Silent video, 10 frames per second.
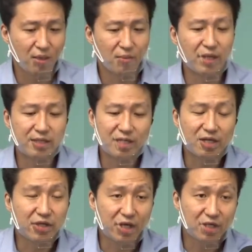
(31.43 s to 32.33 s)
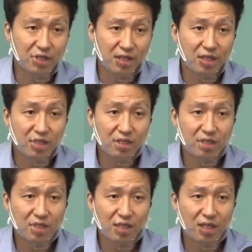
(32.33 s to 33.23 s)
Basically, conduction
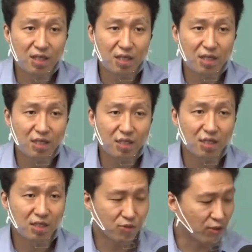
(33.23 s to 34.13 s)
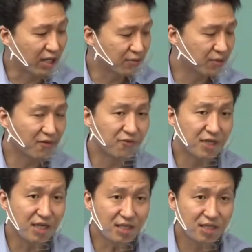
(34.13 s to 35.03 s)
is transfer of
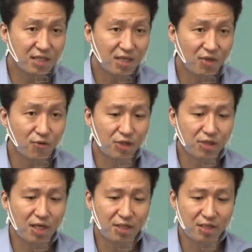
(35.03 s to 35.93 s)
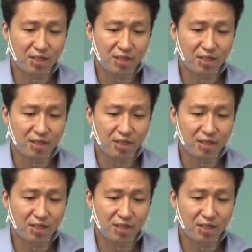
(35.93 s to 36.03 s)
heat through a solid.